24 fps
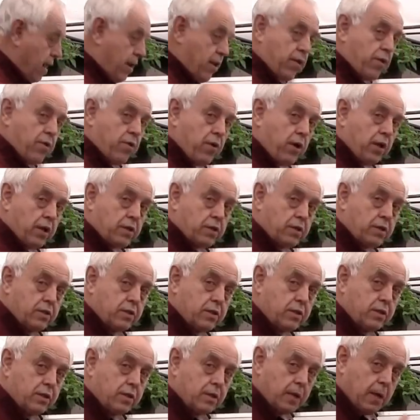to the roots.
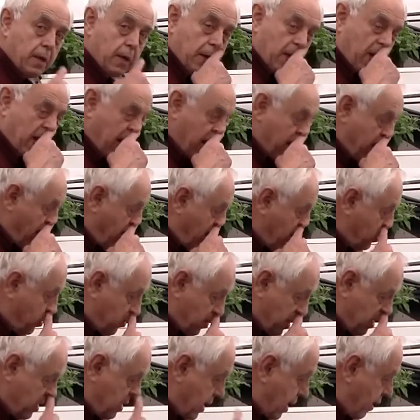And those
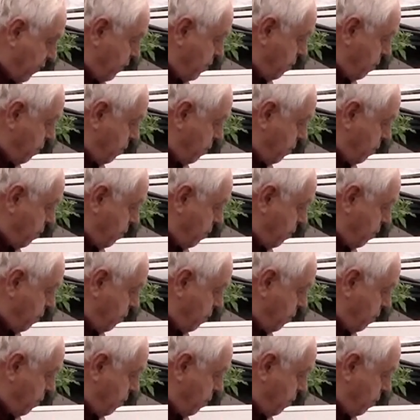roots have to